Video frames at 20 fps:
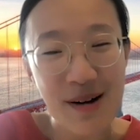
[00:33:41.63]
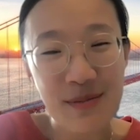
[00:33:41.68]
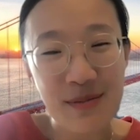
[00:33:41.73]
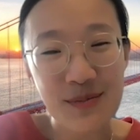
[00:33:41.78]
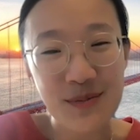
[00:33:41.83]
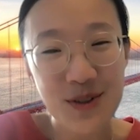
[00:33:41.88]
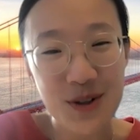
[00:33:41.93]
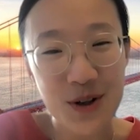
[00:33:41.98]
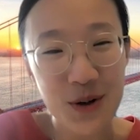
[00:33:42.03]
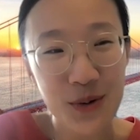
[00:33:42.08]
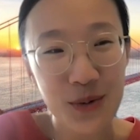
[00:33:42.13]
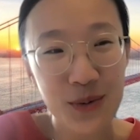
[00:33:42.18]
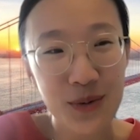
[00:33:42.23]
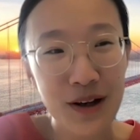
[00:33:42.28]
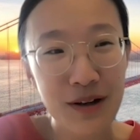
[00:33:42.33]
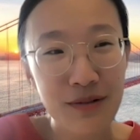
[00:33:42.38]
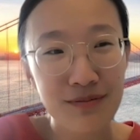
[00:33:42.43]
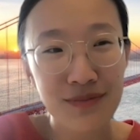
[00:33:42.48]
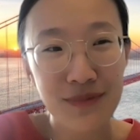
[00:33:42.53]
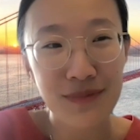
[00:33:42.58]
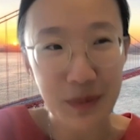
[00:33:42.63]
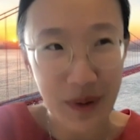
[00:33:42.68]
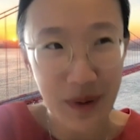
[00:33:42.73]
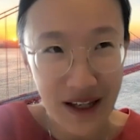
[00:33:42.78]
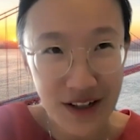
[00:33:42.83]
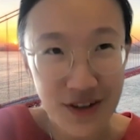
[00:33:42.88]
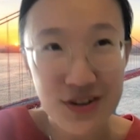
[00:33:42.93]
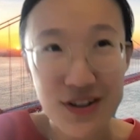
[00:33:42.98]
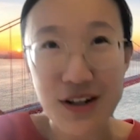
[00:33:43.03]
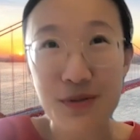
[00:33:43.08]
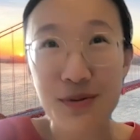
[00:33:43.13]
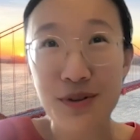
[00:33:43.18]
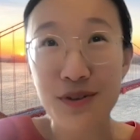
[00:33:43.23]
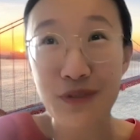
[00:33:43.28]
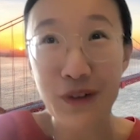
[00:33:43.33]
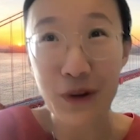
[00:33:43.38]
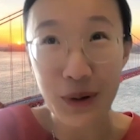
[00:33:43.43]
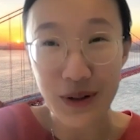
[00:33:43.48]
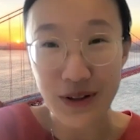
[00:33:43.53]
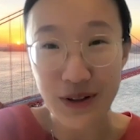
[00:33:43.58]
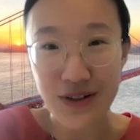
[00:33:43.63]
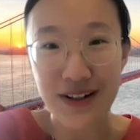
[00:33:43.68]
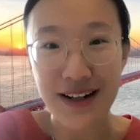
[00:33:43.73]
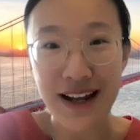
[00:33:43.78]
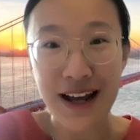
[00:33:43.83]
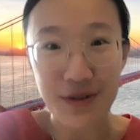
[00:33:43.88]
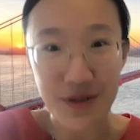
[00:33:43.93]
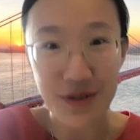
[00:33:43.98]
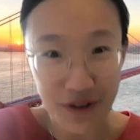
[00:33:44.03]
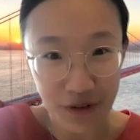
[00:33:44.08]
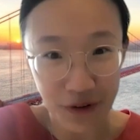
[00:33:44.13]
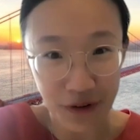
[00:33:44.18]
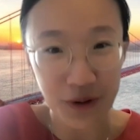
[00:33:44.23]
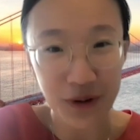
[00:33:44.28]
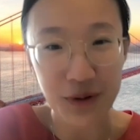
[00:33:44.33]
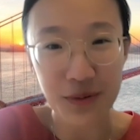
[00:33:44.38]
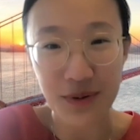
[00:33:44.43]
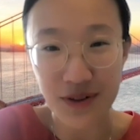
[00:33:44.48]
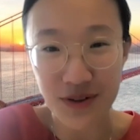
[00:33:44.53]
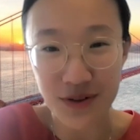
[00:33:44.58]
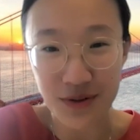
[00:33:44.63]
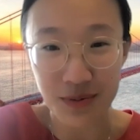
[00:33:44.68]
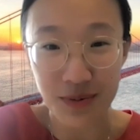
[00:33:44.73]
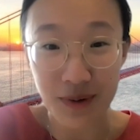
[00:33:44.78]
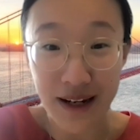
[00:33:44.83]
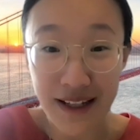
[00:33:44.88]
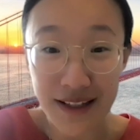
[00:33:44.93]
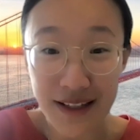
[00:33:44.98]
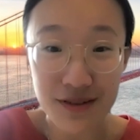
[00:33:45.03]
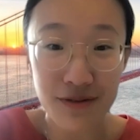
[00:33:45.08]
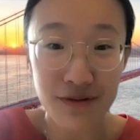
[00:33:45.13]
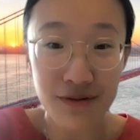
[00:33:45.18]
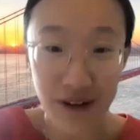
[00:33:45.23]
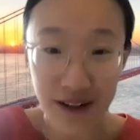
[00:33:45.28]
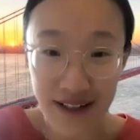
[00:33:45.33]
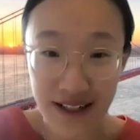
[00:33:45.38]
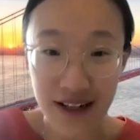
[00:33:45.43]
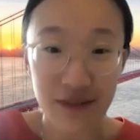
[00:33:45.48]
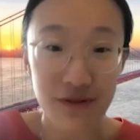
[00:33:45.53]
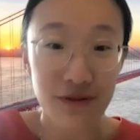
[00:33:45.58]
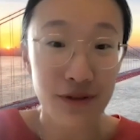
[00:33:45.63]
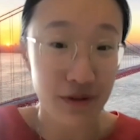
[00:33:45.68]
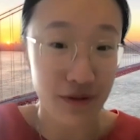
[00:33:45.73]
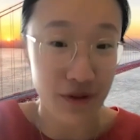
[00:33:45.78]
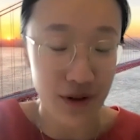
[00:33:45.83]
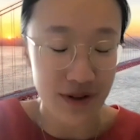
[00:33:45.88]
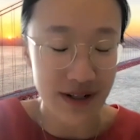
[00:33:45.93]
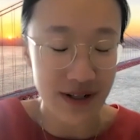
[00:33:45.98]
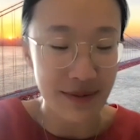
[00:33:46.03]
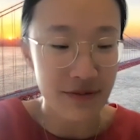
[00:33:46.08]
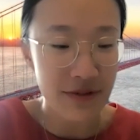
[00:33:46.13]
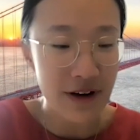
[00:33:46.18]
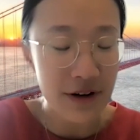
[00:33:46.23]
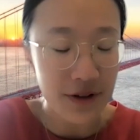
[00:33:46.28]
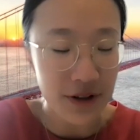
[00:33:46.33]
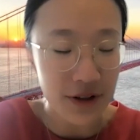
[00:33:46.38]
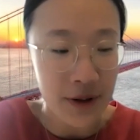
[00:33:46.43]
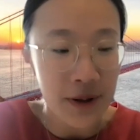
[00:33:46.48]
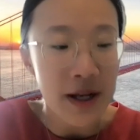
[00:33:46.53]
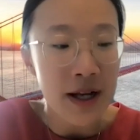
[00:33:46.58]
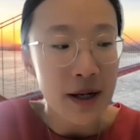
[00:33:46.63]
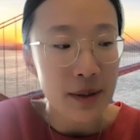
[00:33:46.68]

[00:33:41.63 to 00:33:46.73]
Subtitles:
So the PhD was focused on how difficult it was to raise funding for a first-time founder.